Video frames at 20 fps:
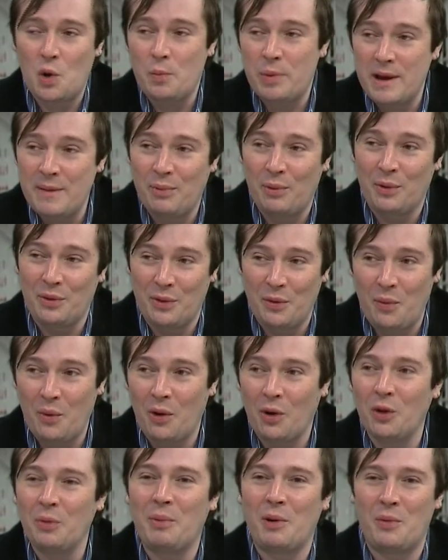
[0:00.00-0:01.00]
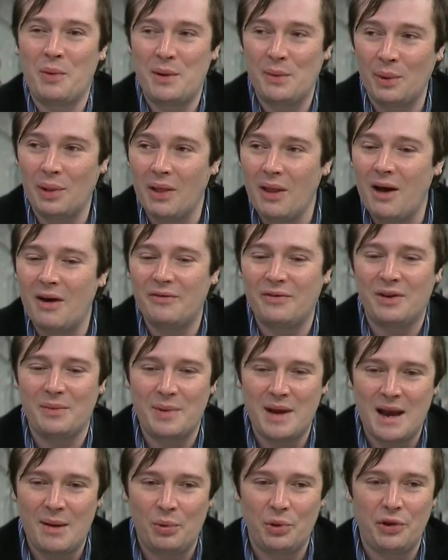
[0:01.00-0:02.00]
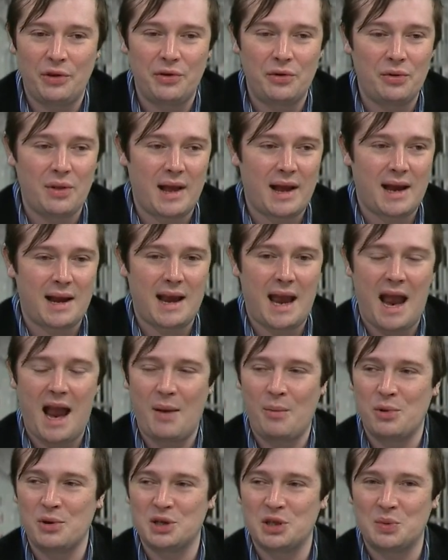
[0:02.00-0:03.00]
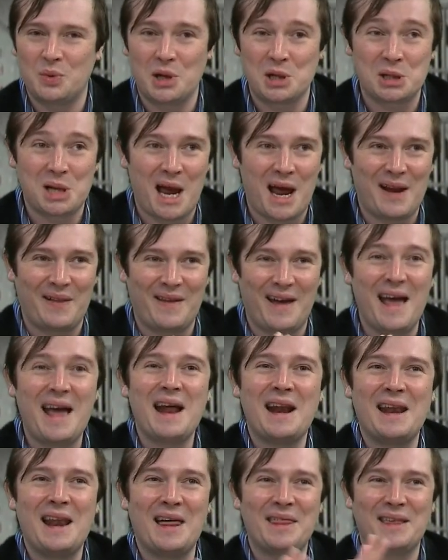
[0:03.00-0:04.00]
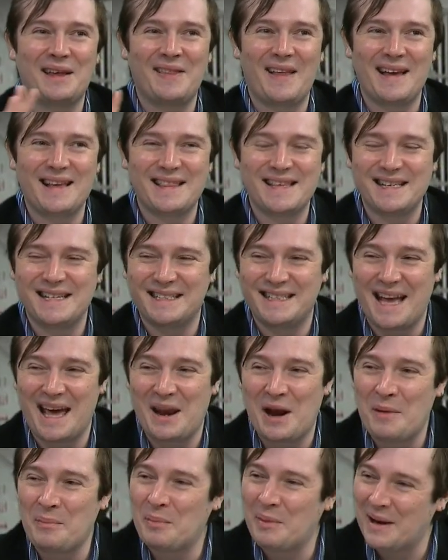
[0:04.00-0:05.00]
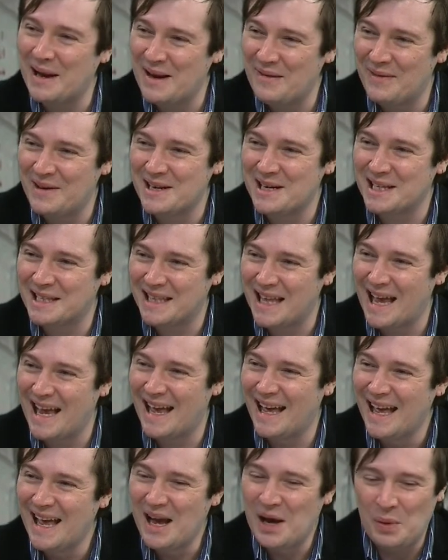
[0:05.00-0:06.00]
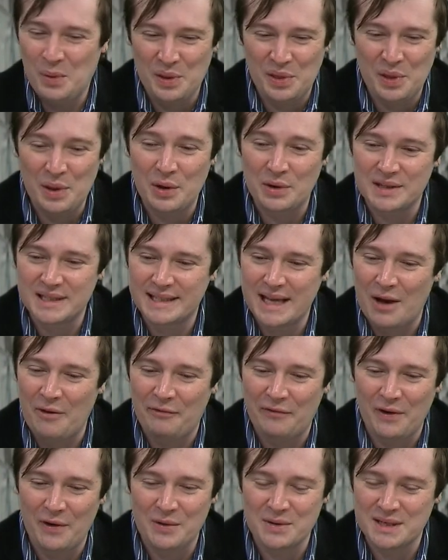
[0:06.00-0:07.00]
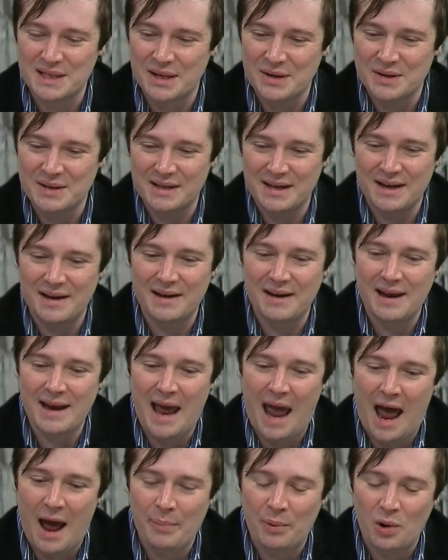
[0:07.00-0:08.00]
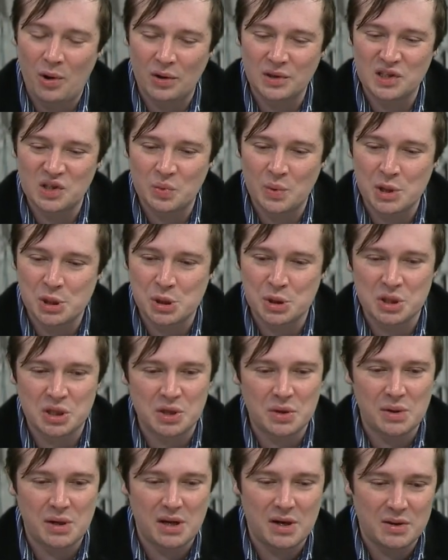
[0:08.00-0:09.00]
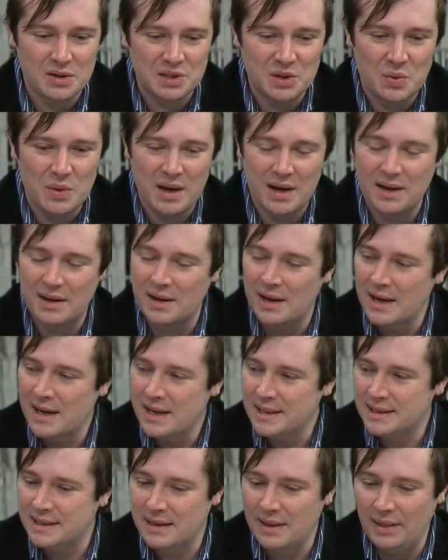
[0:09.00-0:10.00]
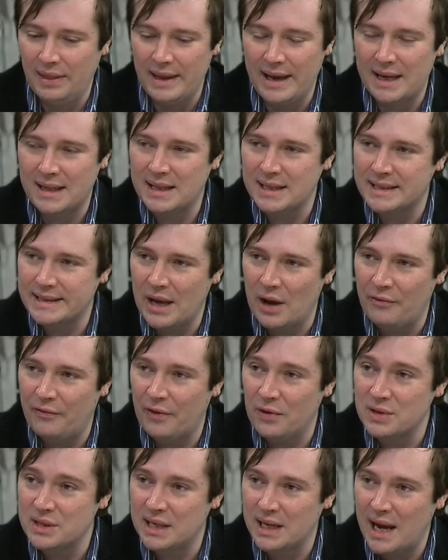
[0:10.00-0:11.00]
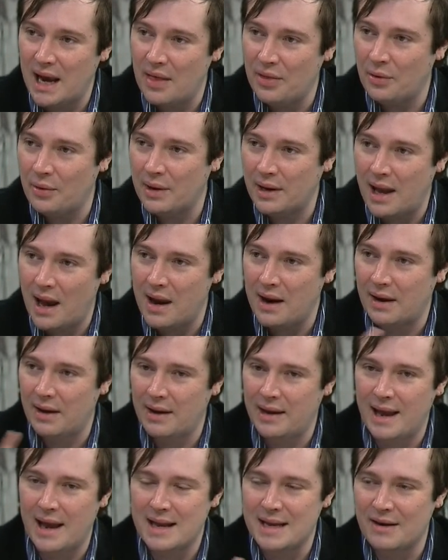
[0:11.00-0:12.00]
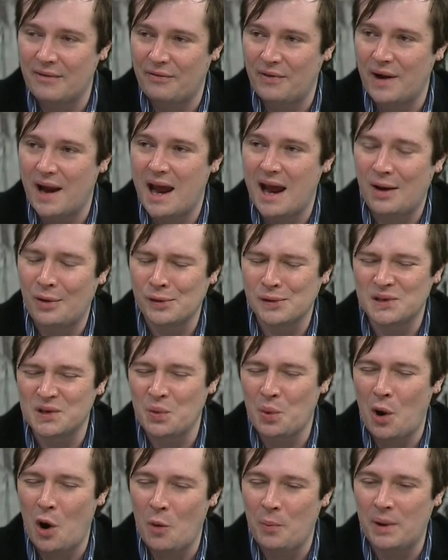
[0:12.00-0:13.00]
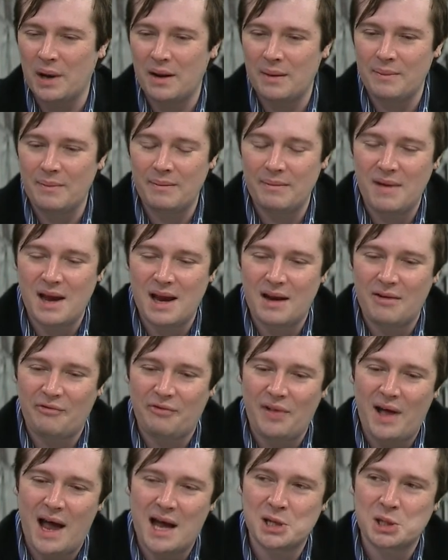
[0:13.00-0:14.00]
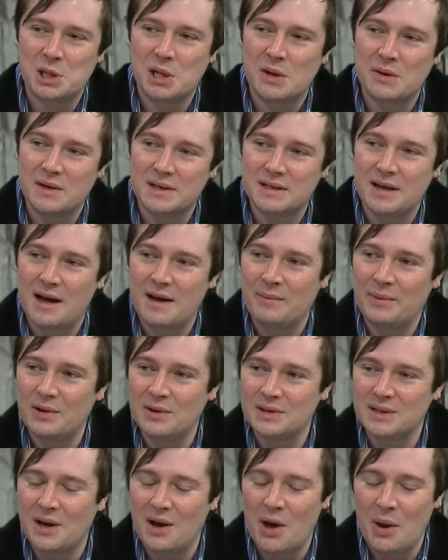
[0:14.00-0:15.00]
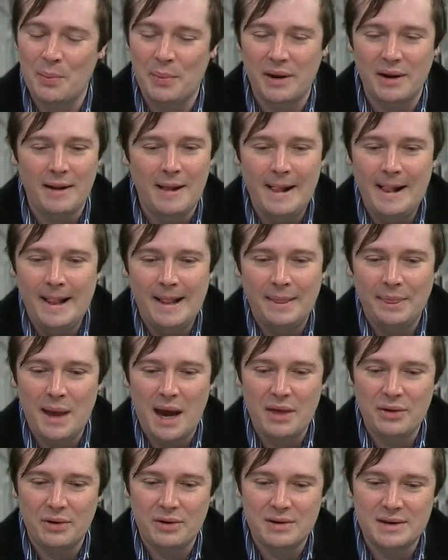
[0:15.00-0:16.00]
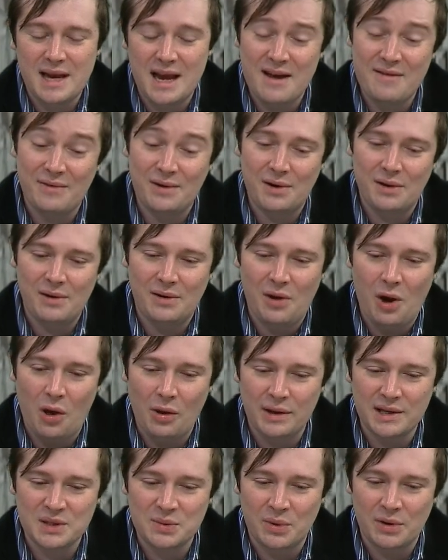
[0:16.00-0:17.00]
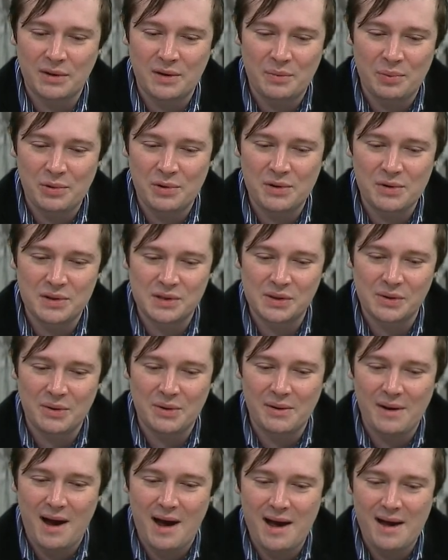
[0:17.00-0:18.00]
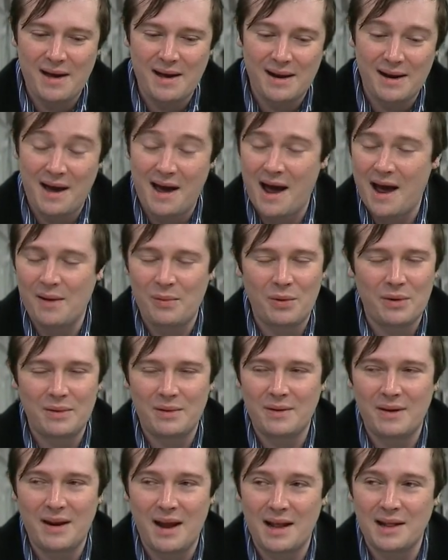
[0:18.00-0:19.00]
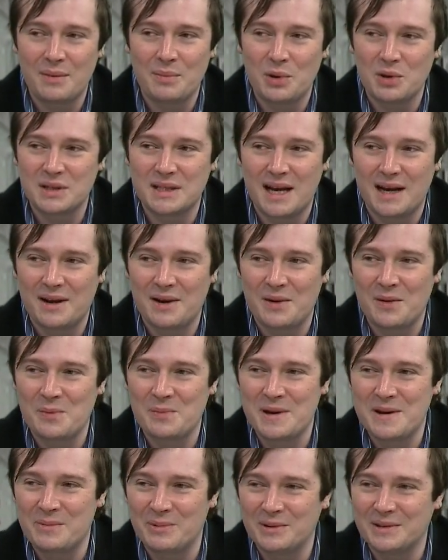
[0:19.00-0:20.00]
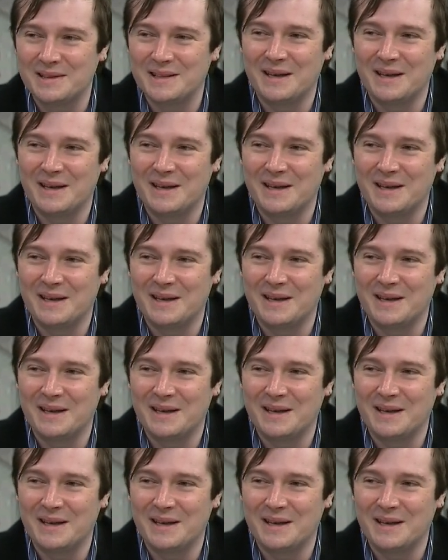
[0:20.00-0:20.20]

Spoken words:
people in the world, but we would love to be able to do like a camera switch, kind of like, nothing like this setup, but even just like with little cell phones, there's an app called Switcher Studio, so we could link the cell phones together and kind of get different angles. So we're hoping to make it flashier as time goes on, but neither David Collingsworth, the producer, and I, we're not the most technical people. So.